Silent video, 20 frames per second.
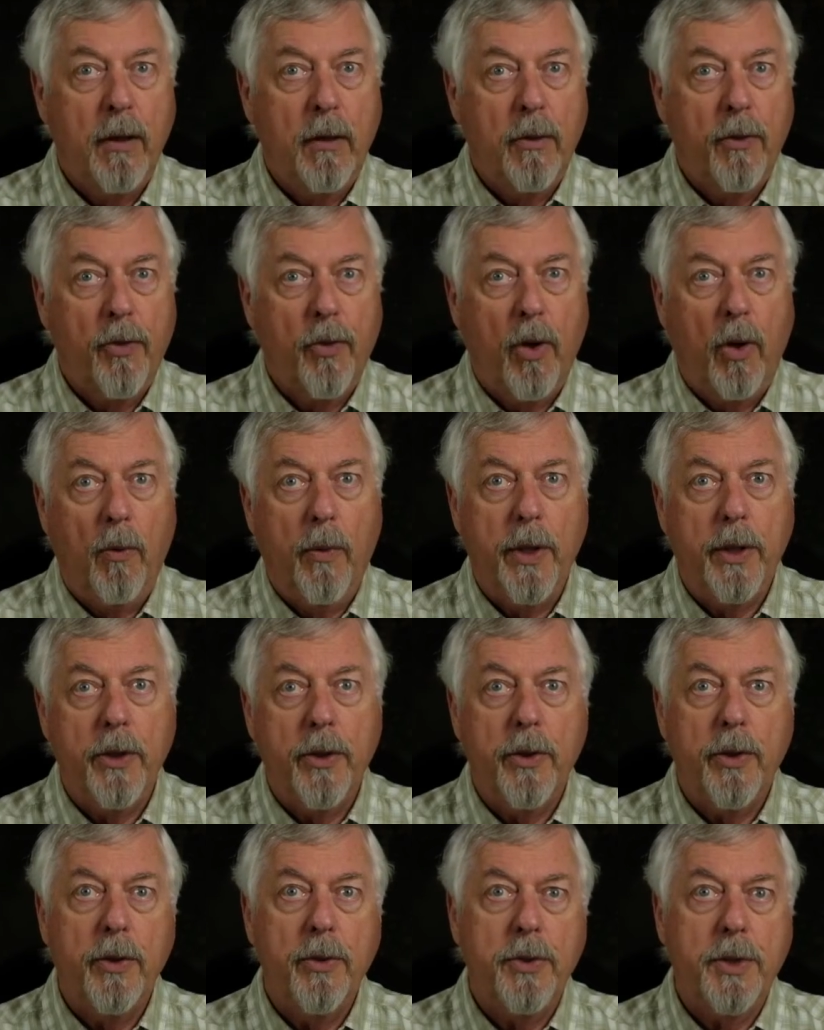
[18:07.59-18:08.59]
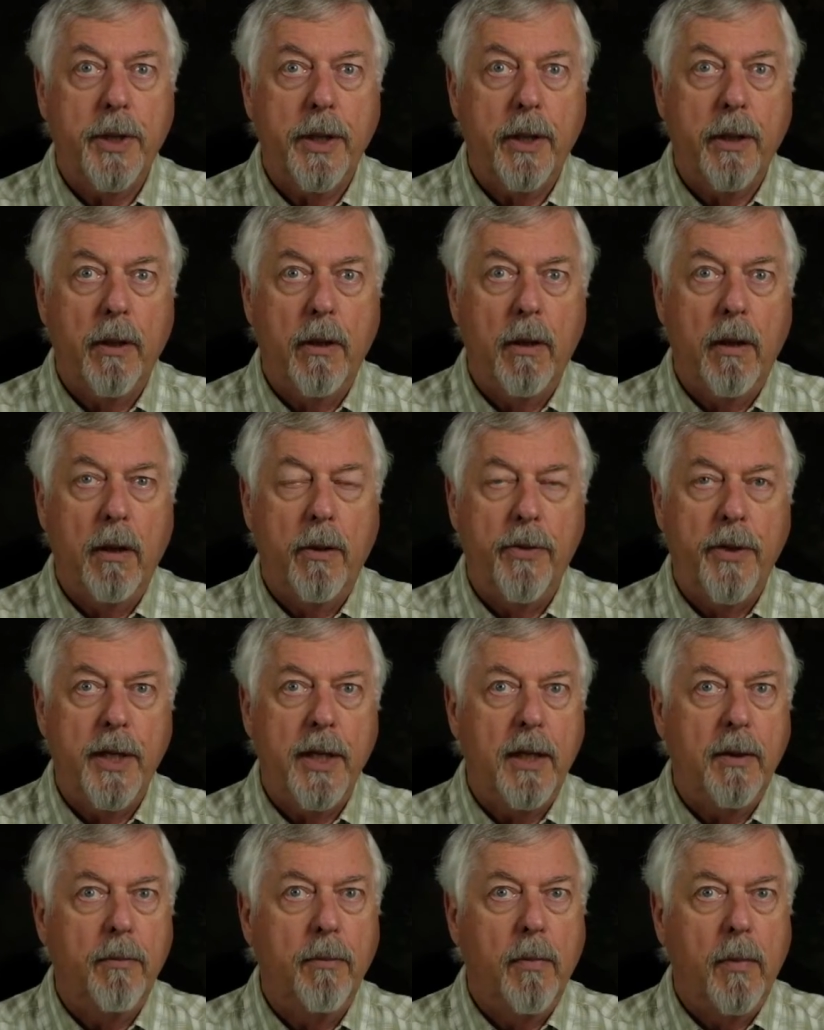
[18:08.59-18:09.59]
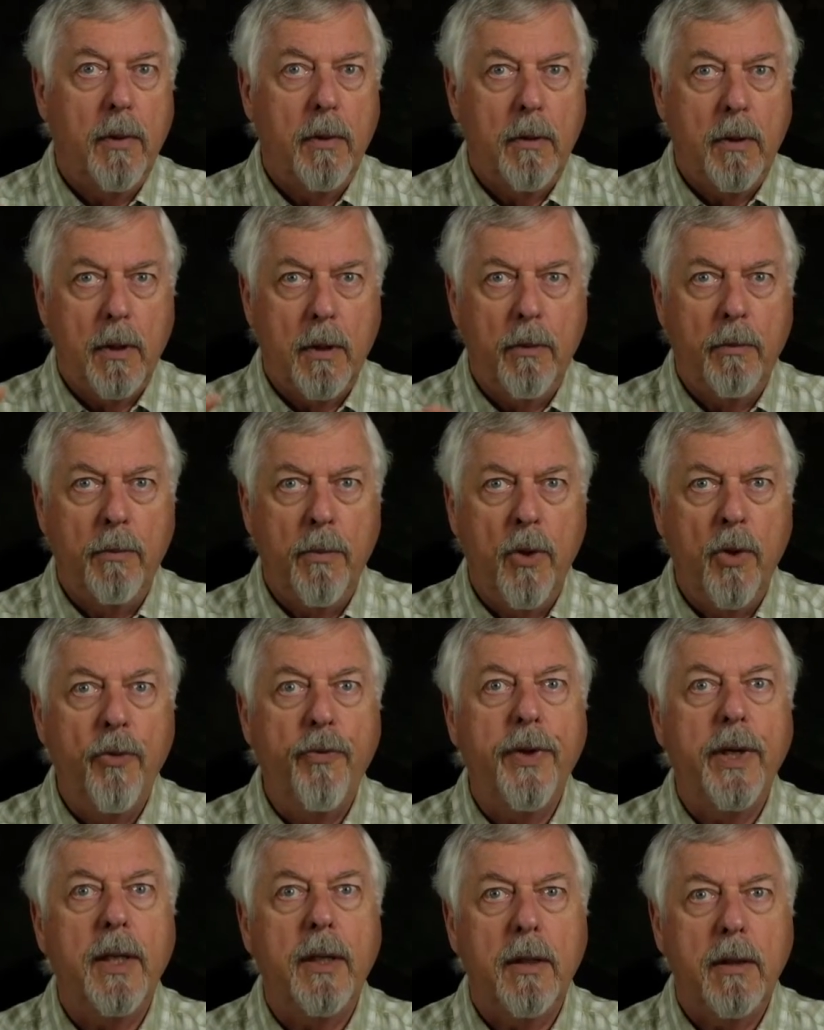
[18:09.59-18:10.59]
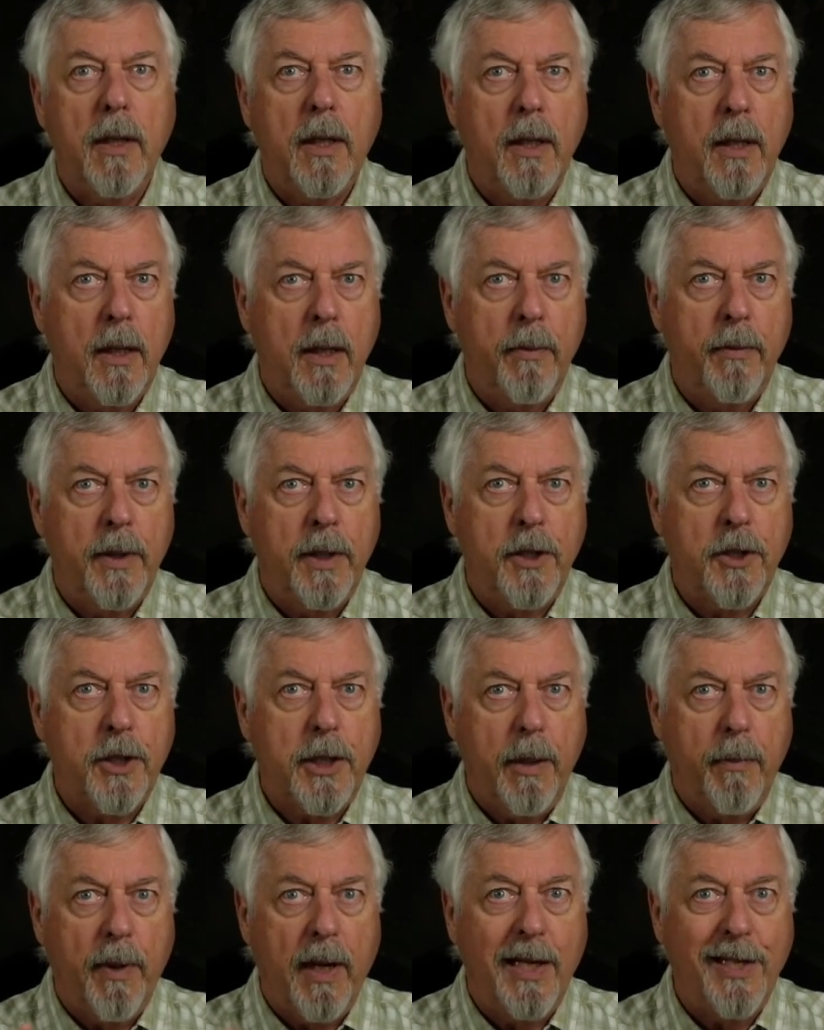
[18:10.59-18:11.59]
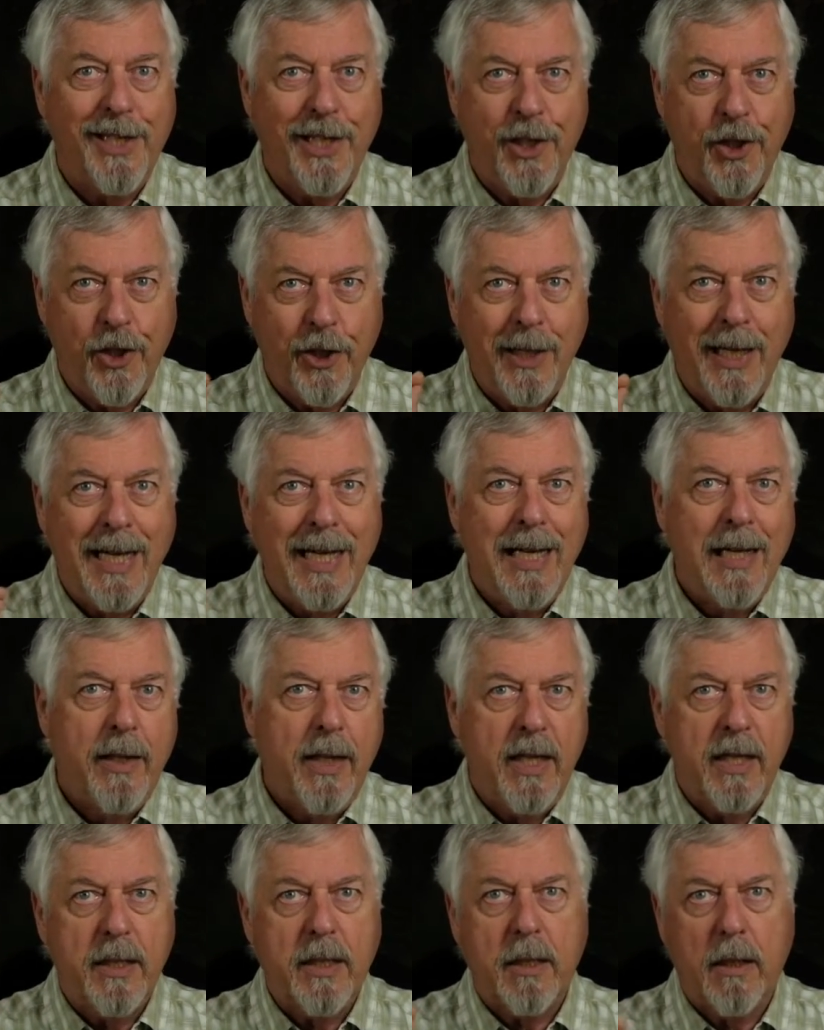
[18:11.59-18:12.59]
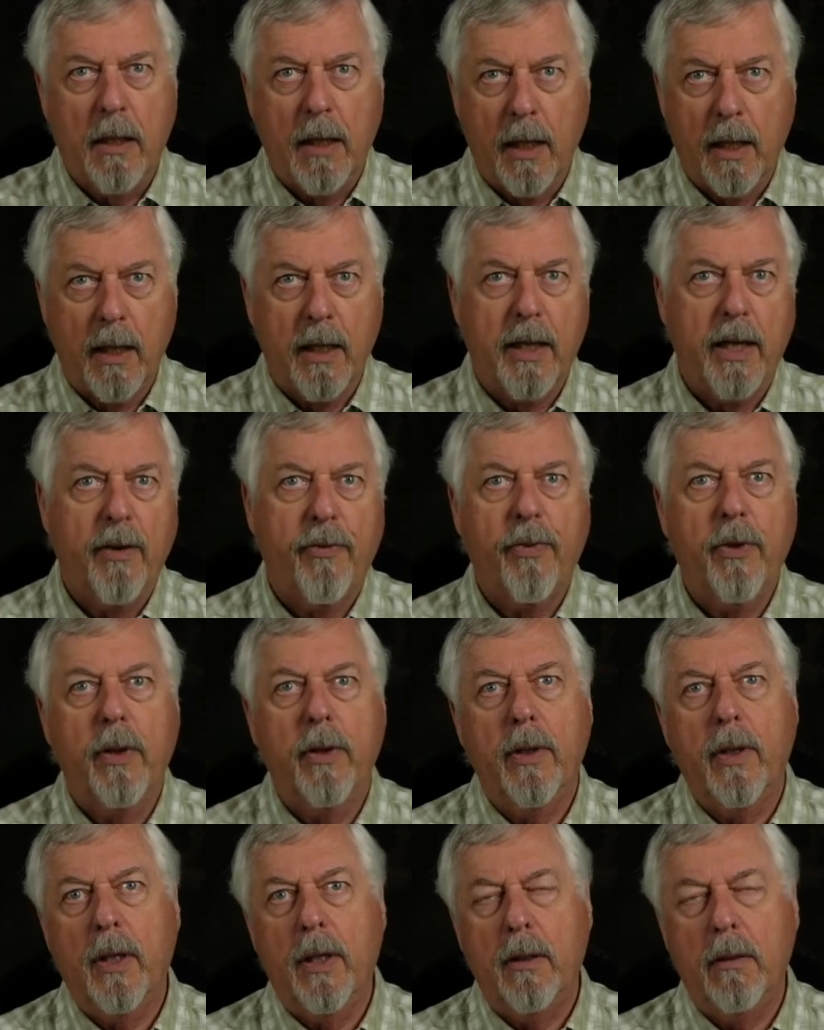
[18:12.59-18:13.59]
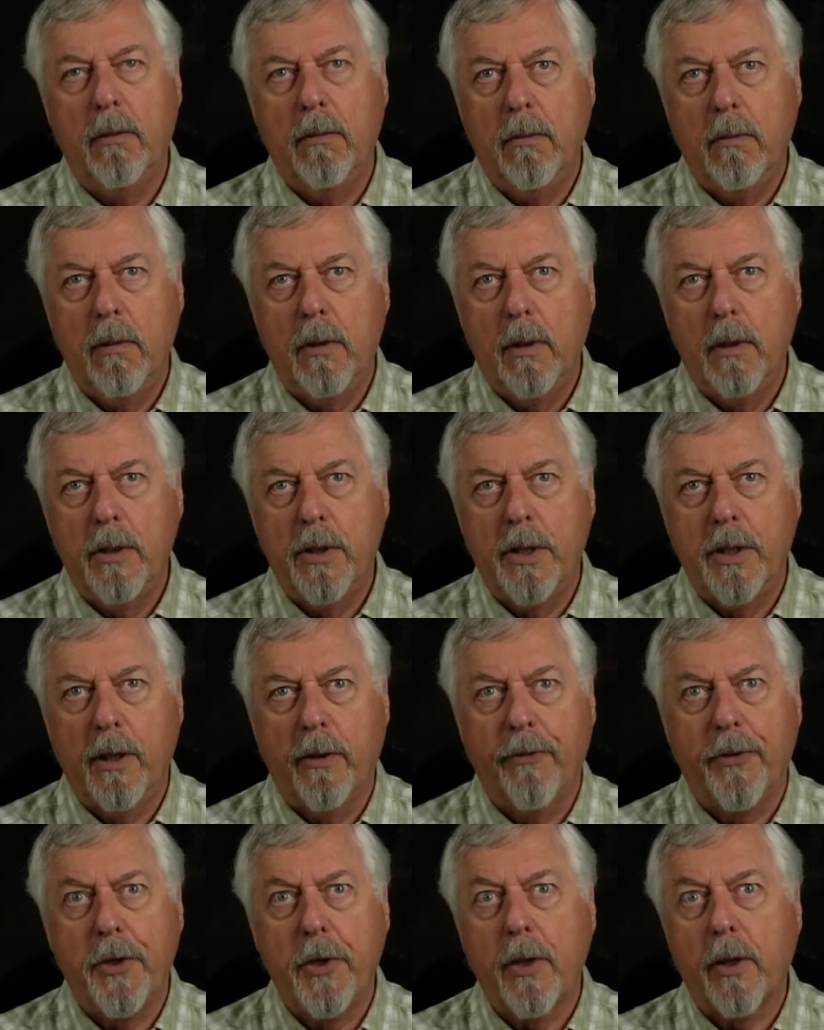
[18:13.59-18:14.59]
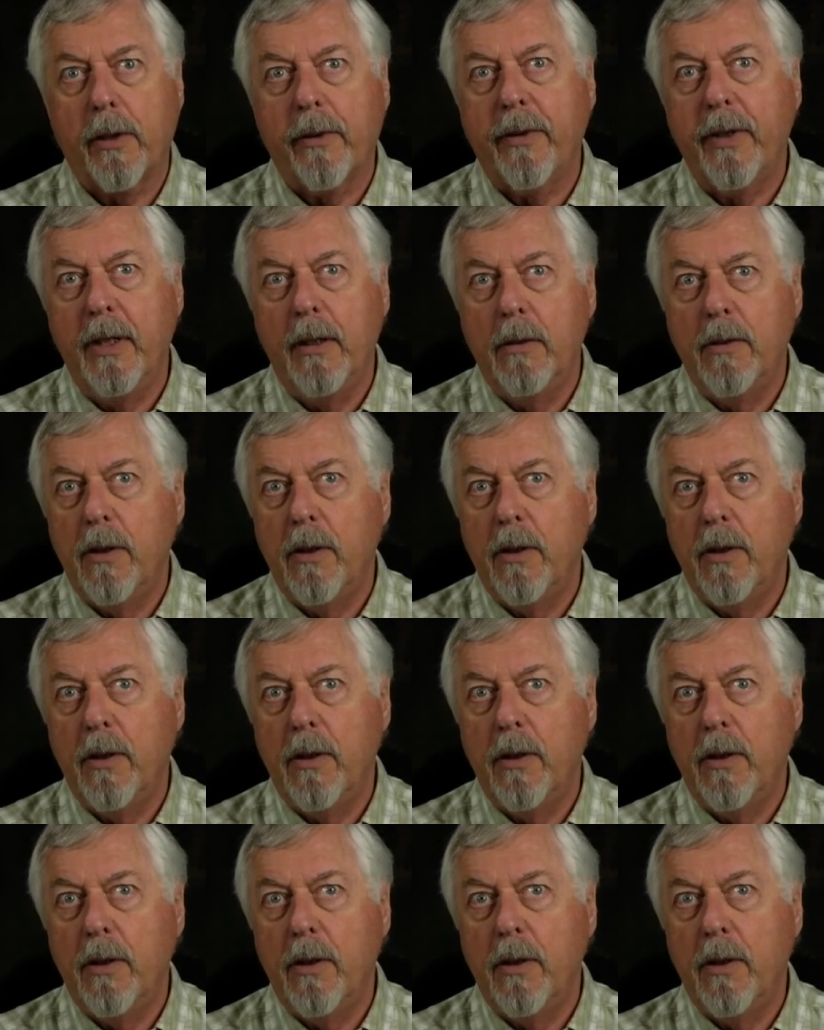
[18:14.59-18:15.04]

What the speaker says: So when you're using the movie image stabilization, that's a little different than still photography